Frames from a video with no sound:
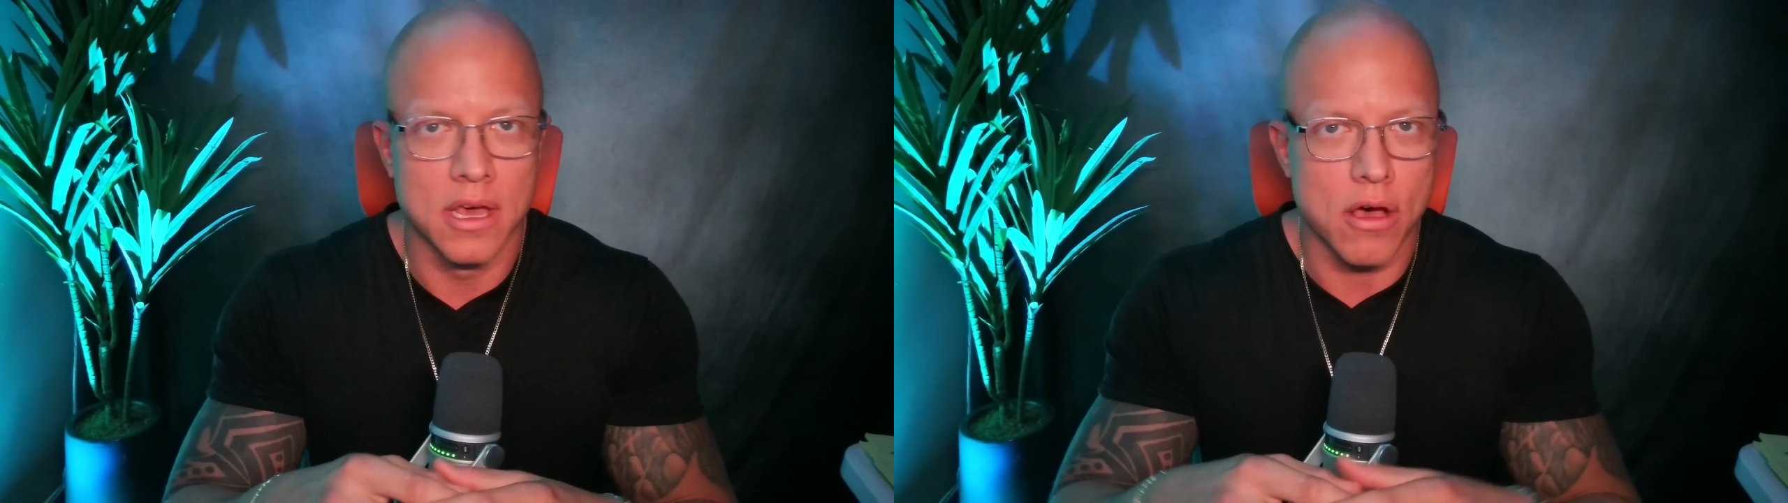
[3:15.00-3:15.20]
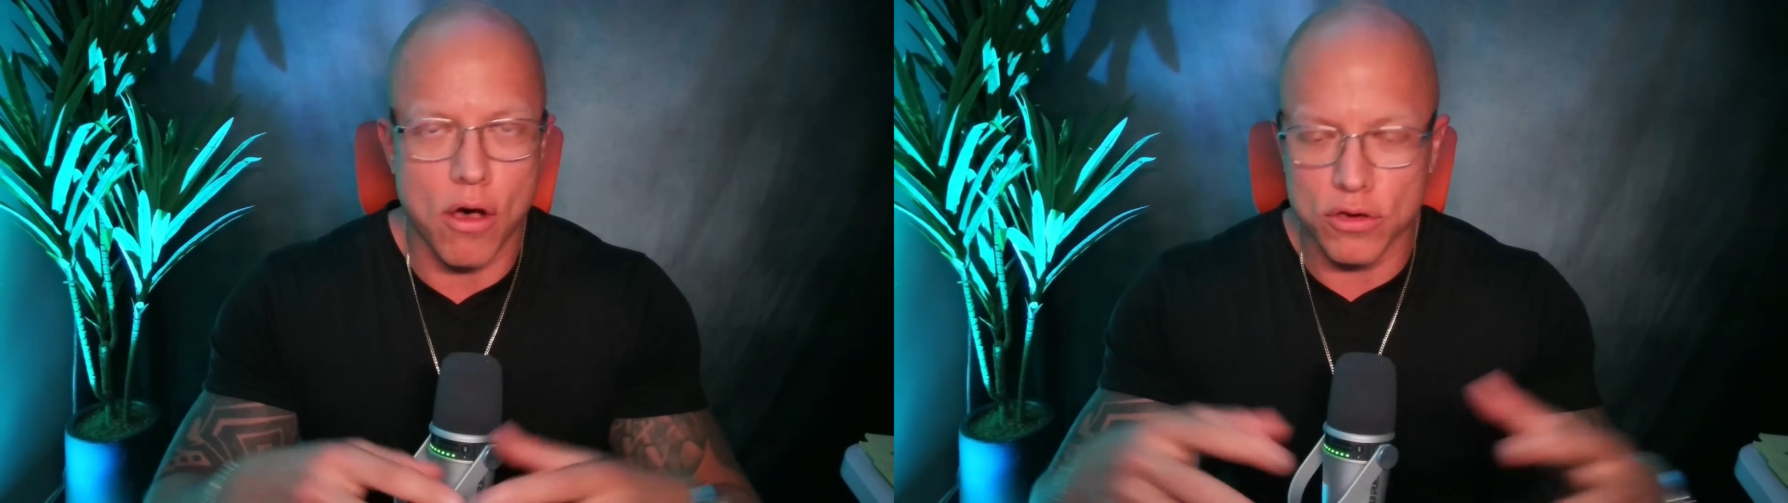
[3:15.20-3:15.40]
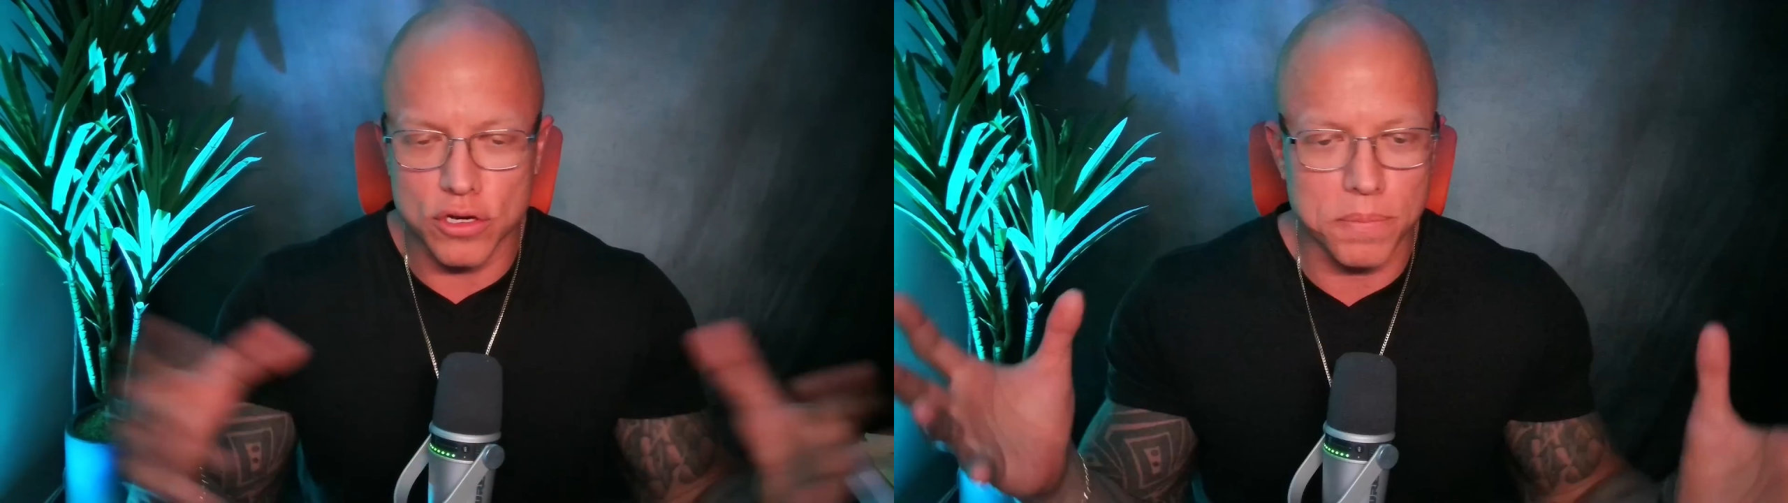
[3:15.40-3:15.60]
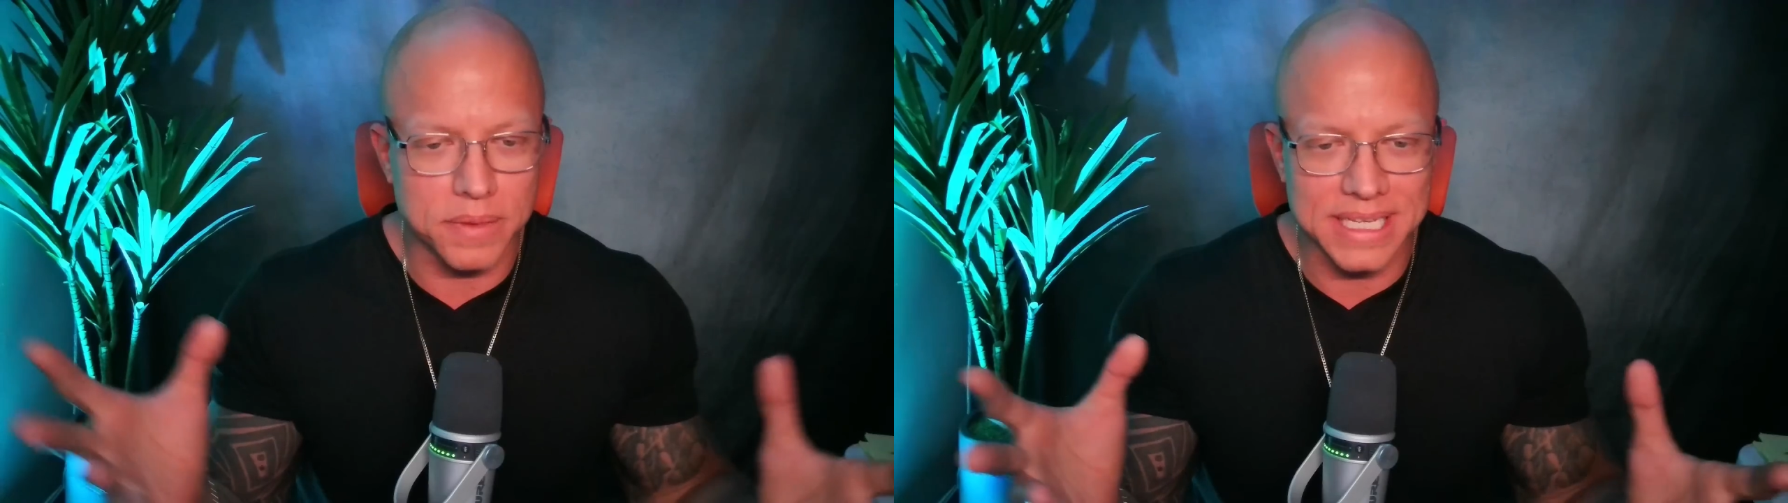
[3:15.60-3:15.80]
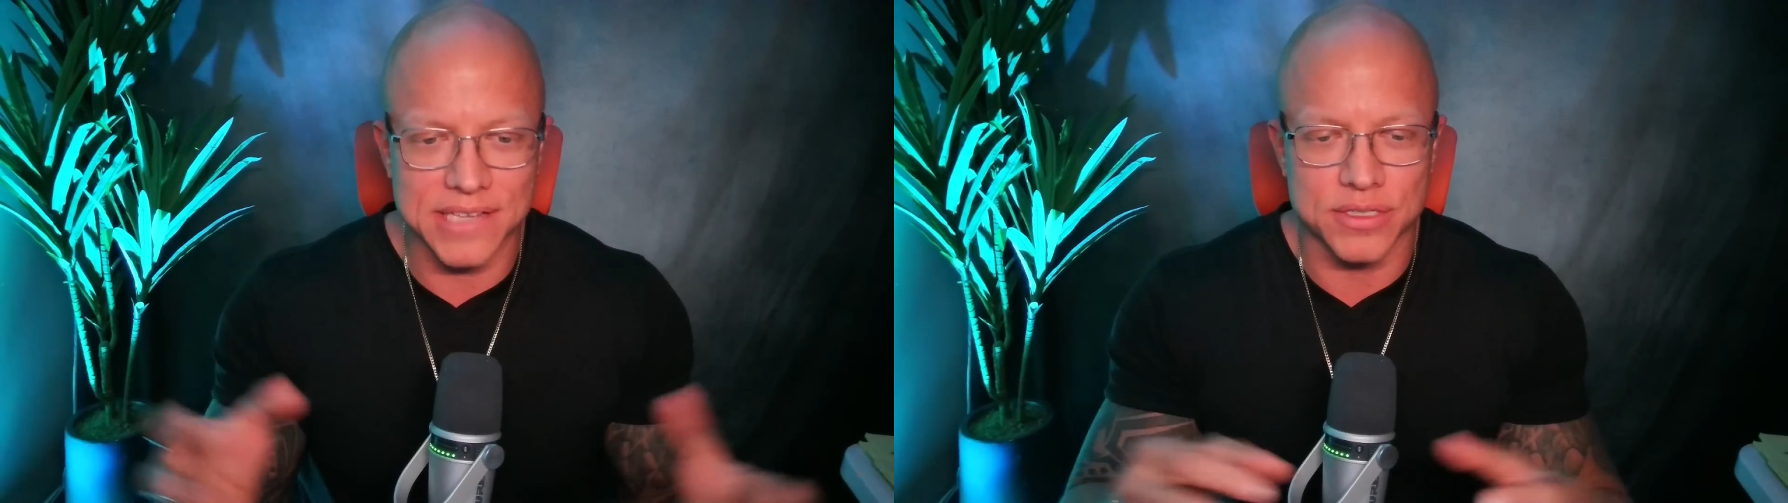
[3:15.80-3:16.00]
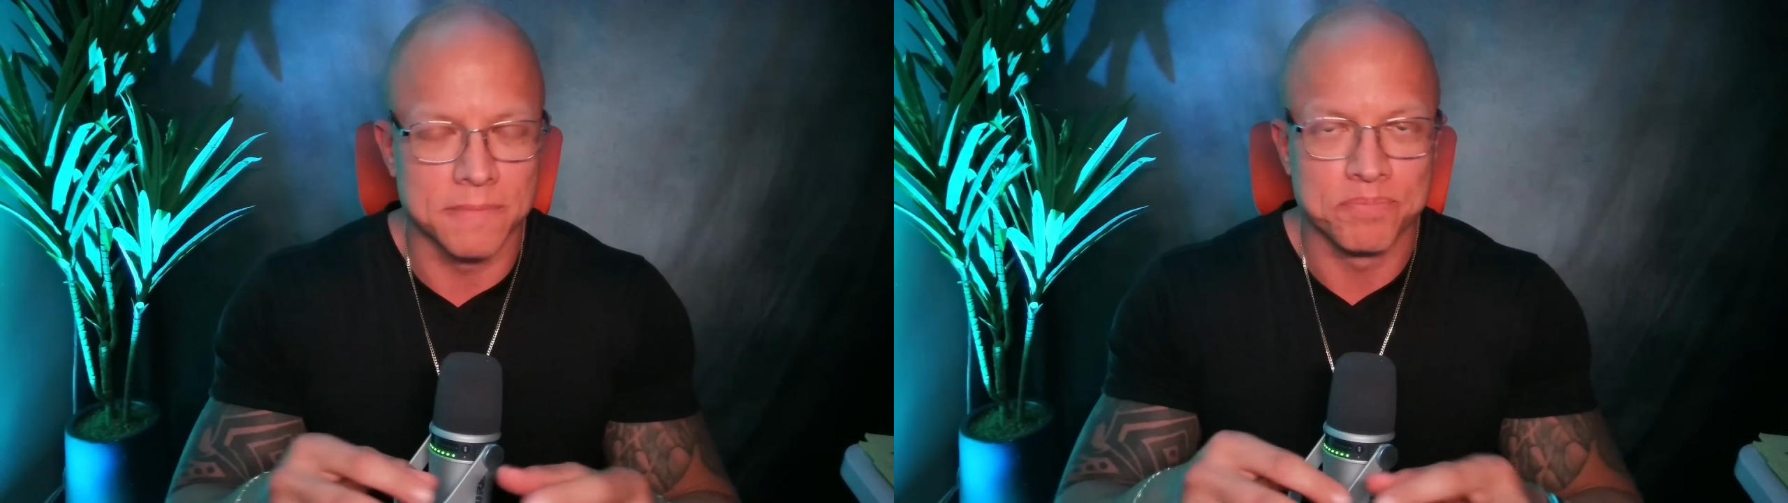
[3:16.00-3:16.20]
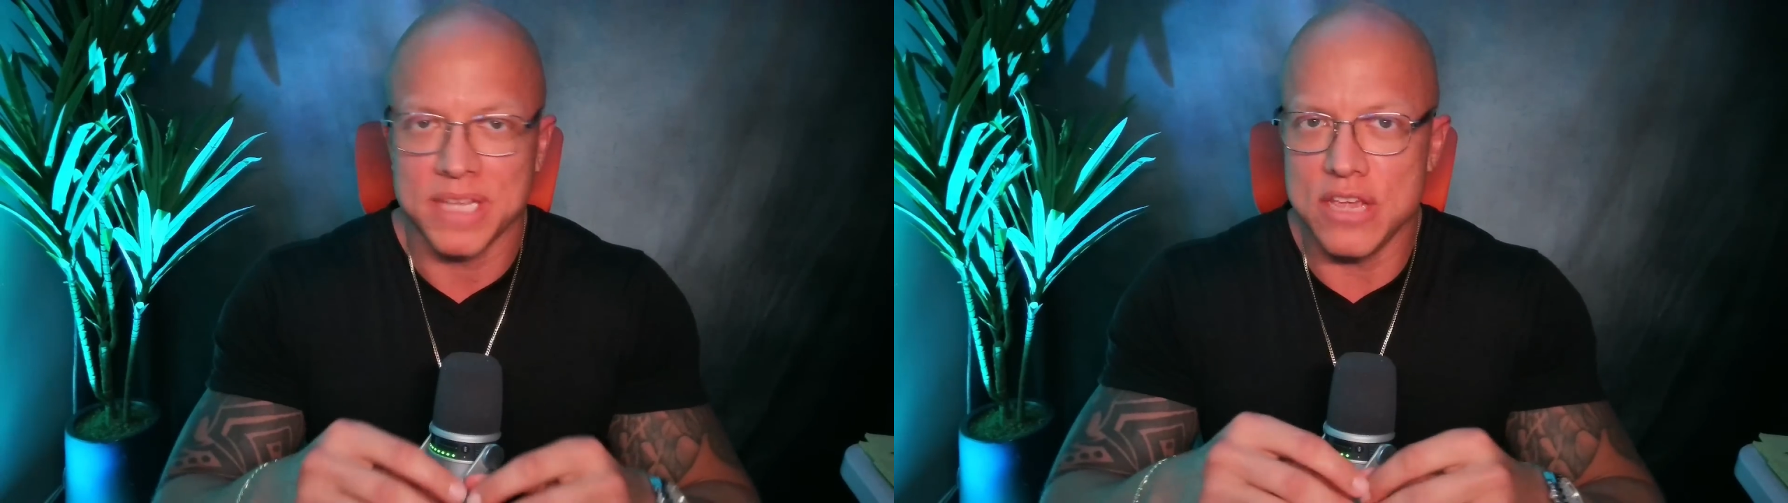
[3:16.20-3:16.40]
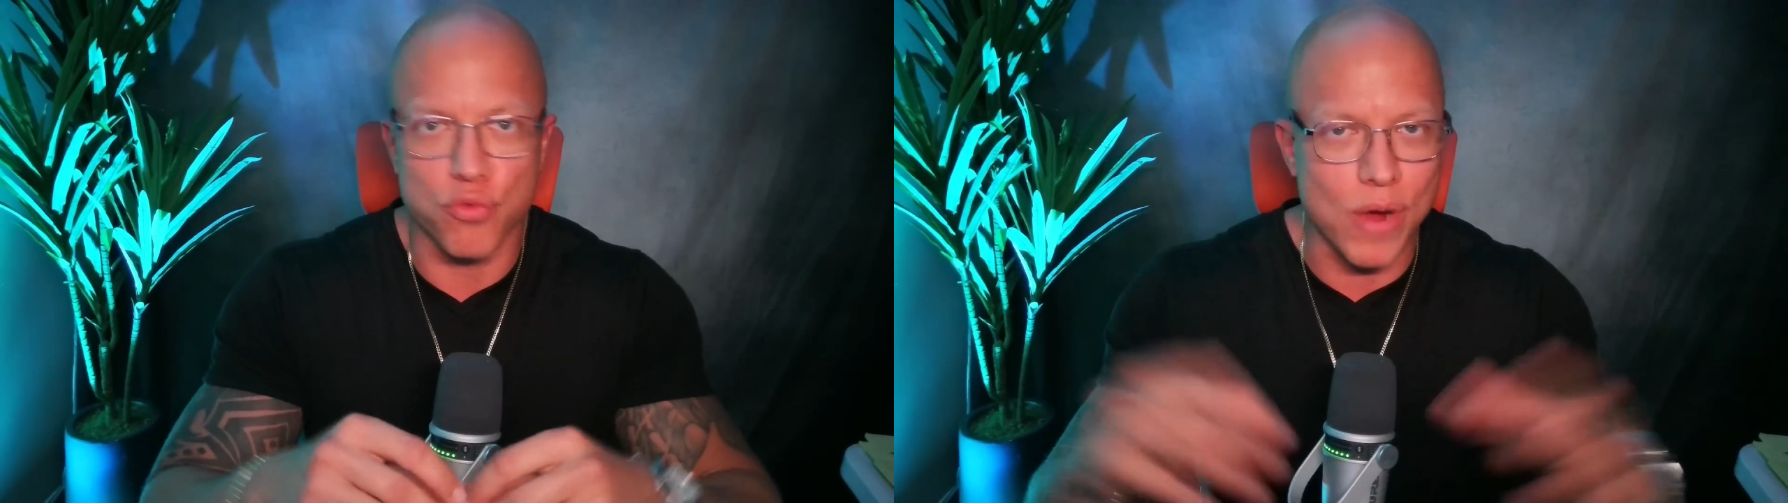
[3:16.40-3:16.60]
all your beliefs,
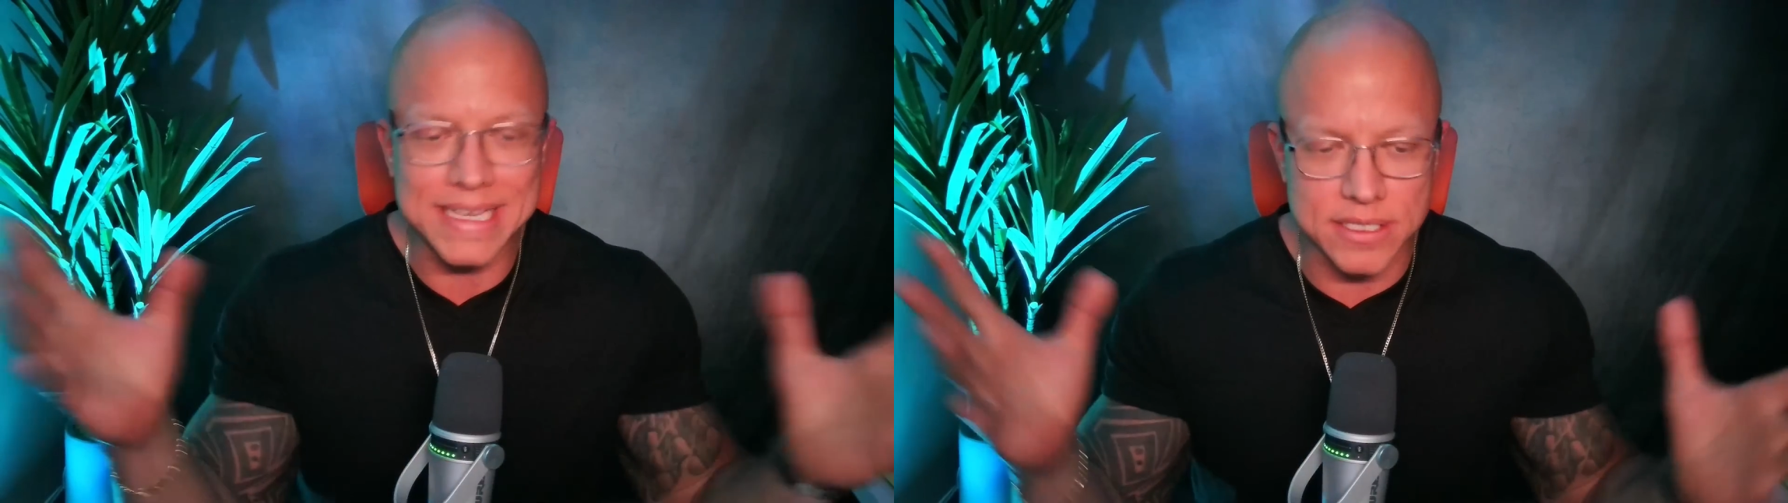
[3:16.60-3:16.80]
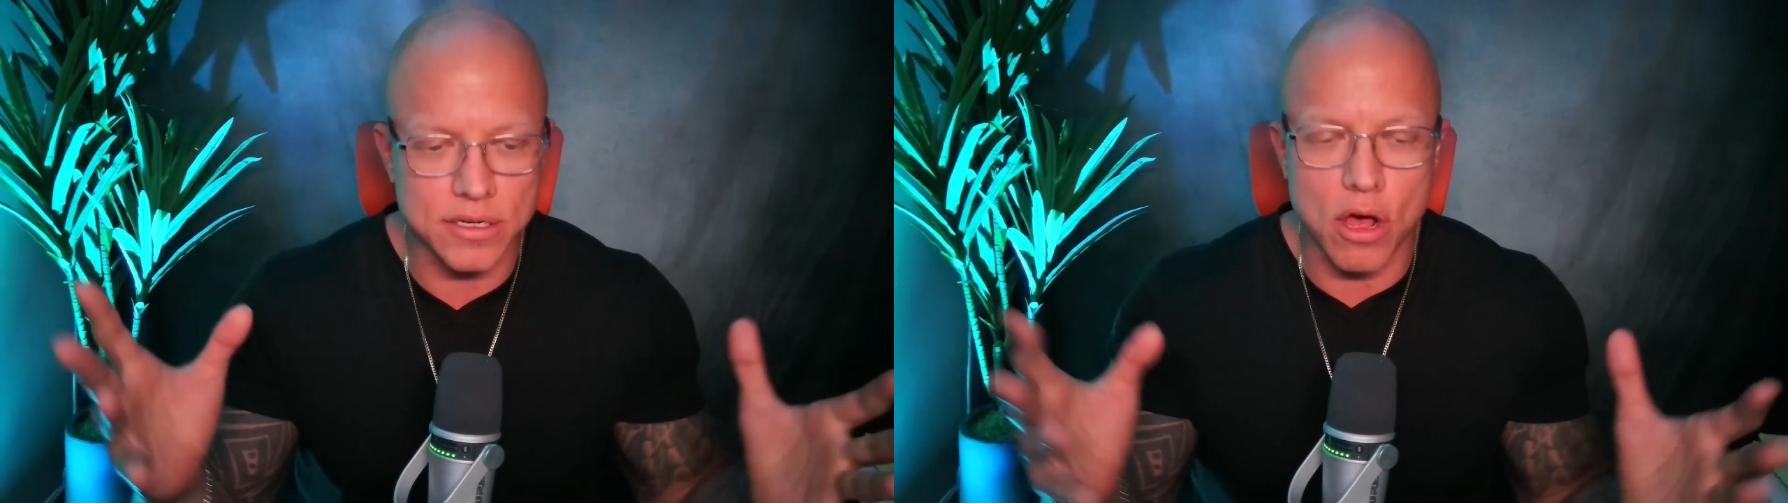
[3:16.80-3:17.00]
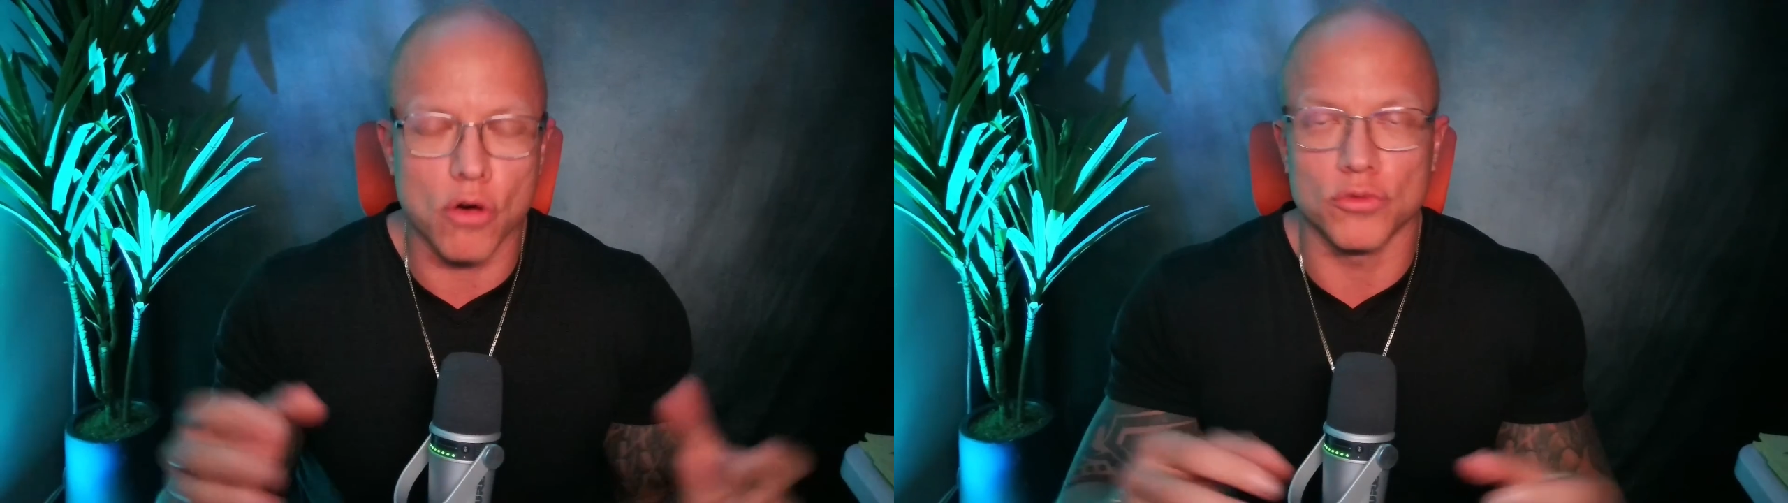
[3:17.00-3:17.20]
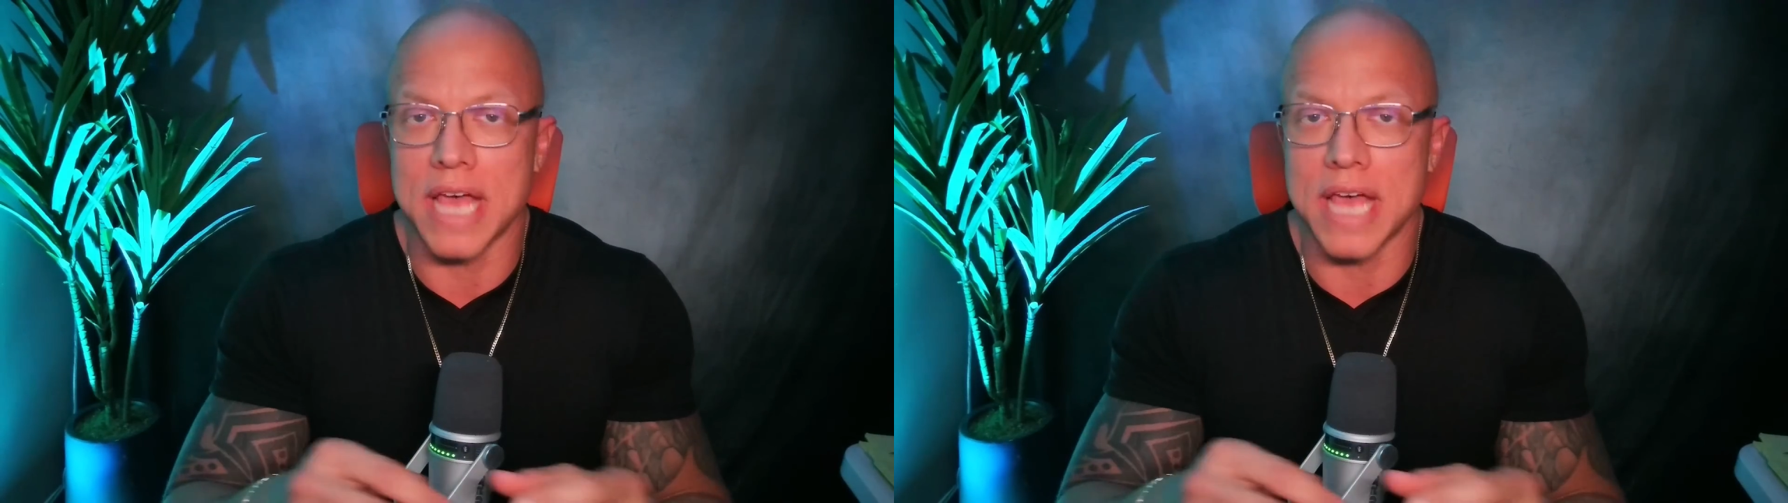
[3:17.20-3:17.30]
erase it all.